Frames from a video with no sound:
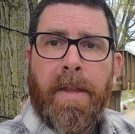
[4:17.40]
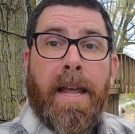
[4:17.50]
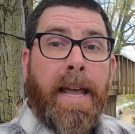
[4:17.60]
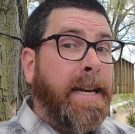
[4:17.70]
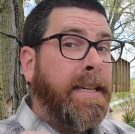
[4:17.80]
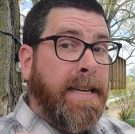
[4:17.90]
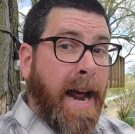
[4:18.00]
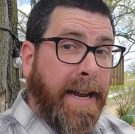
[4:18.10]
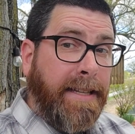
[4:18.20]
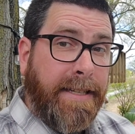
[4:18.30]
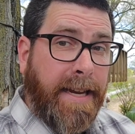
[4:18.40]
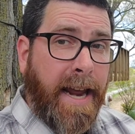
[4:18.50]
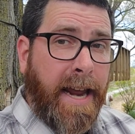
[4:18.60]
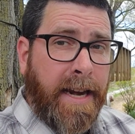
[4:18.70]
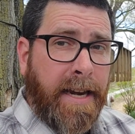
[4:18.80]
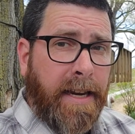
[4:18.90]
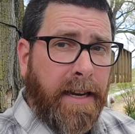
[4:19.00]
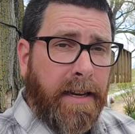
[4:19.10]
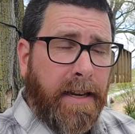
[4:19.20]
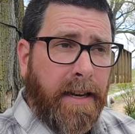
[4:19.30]
It is not saying
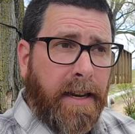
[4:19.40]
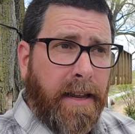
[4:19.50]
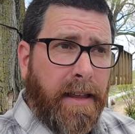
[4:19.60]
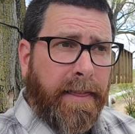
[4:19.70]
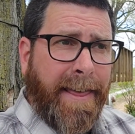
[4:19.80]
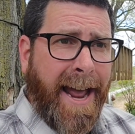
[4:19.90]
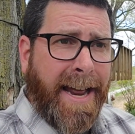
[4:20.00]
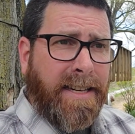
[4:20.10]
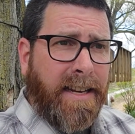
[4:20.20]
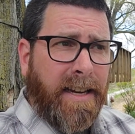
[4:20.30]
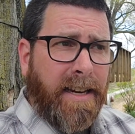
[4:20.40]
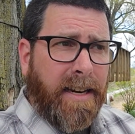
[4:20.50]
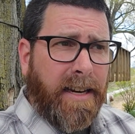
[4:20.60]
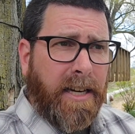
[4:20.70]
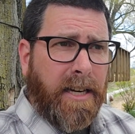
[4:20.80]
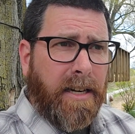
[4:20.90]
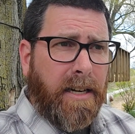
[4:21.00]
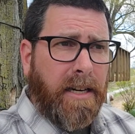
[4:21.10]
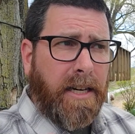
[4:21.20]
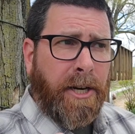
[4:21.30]
that
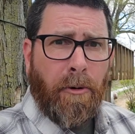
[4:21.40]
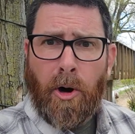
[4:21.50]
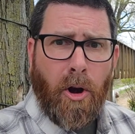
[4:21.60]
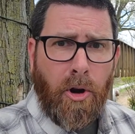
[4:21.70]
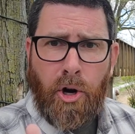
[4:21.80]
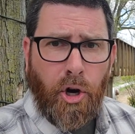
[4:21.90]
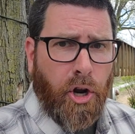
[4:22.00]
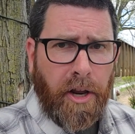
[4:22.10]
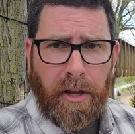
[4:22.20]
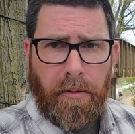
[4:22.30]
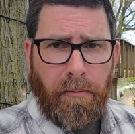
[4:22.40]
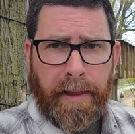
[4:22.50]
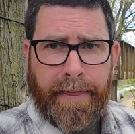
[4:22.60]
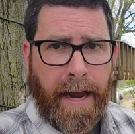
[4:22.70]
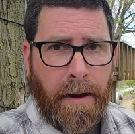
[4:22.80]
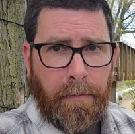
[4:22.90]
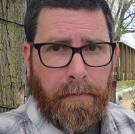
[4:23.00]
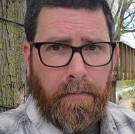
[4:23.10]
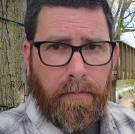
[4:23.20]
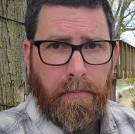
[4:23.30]
you're all good with them,
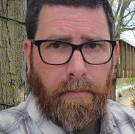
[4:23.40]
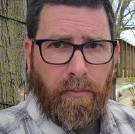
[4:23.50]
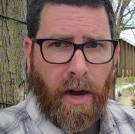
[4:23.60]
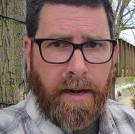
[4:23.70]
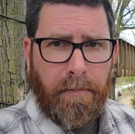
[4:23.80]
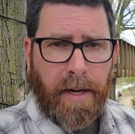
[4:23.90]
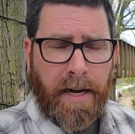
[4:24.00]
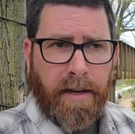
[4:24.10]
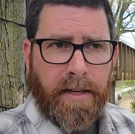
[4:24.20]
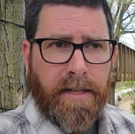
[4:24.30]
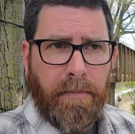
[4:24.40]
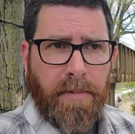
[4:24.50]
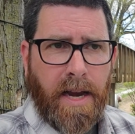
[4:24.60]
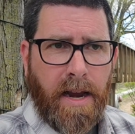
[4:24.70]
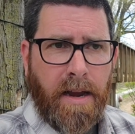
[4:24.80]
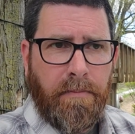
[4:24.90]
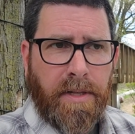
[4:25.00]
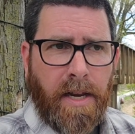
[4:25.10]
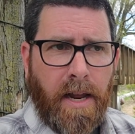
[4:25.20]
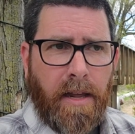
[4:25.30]
right? Because
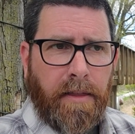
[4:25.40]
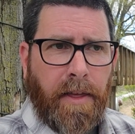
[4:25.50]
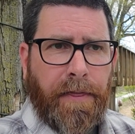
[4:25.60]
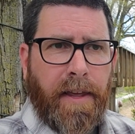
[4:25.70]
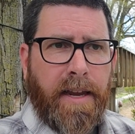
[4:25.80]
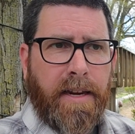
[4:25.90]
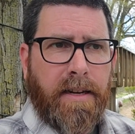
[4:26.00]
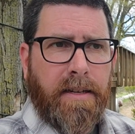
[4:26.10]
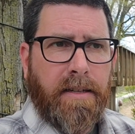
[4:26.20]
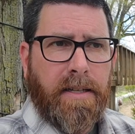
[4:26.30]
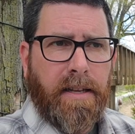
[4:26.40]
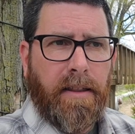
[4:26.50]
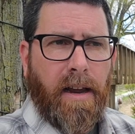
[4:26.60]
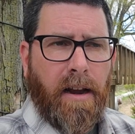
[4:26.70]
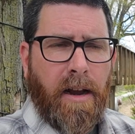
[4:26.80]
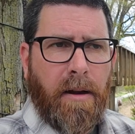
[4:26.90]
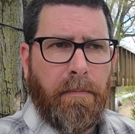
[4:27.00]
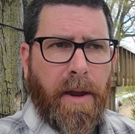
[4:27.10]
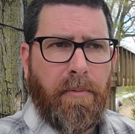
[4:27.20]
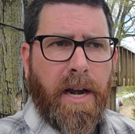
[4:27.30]
sometimes the things
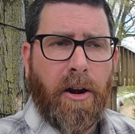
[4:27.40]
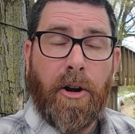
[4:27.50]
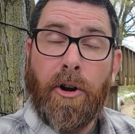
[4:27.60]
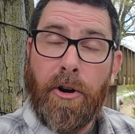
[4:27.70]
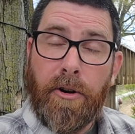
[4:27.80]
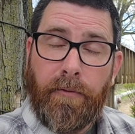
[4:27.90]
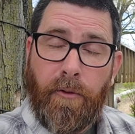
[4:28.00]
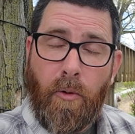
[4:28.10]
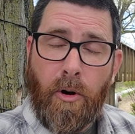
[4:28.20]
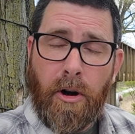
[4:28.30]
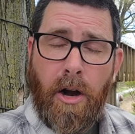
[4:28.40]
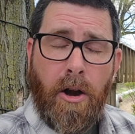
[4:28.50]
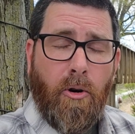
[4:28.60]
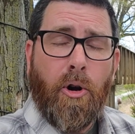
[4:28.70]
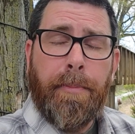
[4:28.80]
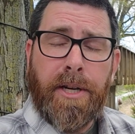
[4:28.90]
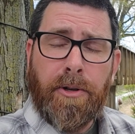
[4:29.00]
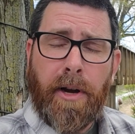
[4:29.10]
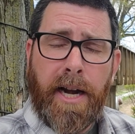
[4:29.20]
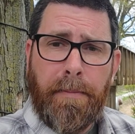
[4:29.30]
that we are hurt for or
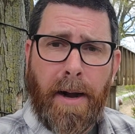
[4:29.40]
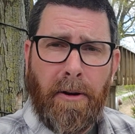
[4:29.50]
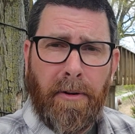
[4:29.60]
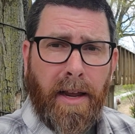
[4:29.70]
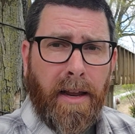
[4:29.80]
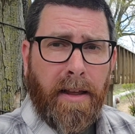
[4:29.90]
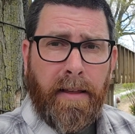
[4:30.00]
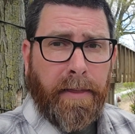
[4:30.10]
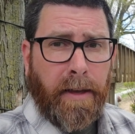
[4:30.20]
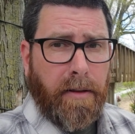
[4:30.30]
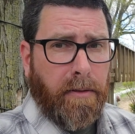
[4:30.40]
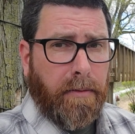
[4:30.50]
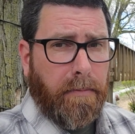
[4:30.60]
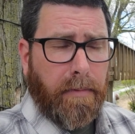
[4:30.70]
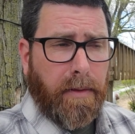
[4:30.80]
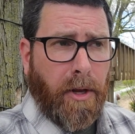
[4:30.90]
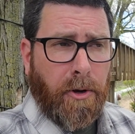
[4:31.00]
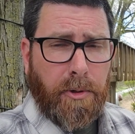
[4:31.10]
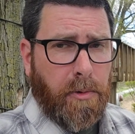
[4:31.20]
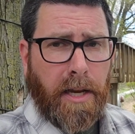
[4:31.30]
betrayed about,
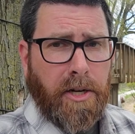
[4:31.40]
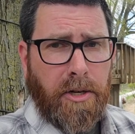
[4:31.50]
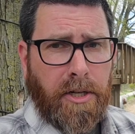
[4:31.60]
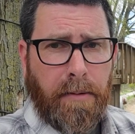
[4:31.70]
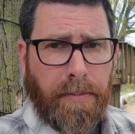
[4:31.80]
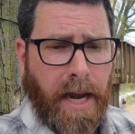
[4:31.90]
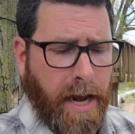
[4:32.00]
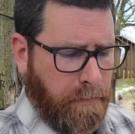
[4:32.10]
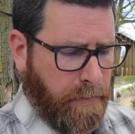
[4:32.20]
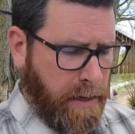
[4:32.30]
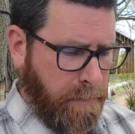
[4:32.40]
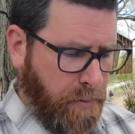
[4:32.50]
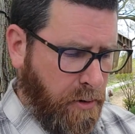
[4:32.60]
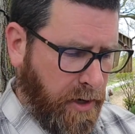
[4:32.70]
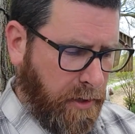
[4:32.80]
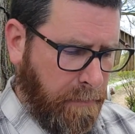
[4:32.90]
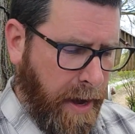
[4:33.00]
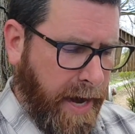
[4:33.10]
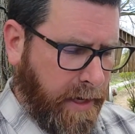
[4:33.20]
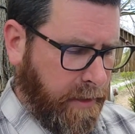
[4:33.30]
those relationships can't be put
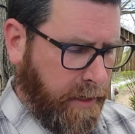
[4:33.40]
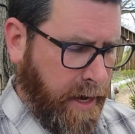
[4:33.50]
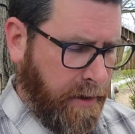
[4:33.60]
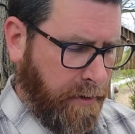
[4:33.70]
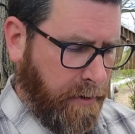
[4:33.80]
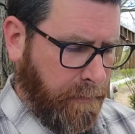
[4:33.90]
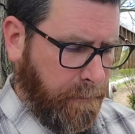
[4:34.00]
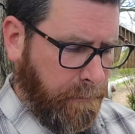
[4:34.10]
back together.